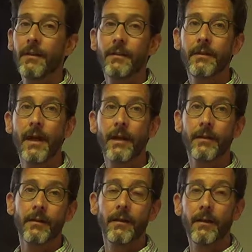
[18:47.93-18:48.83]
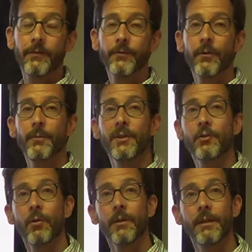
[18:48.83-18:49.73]
not for a
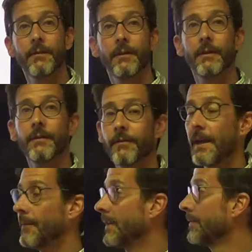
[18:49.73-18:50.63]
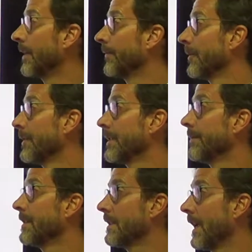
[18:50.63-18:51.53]
majority of the families, but for a
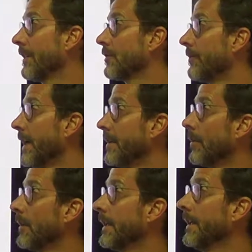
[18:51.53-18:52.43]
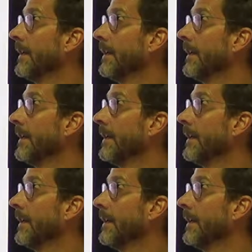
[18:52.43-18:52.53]
substantial minority.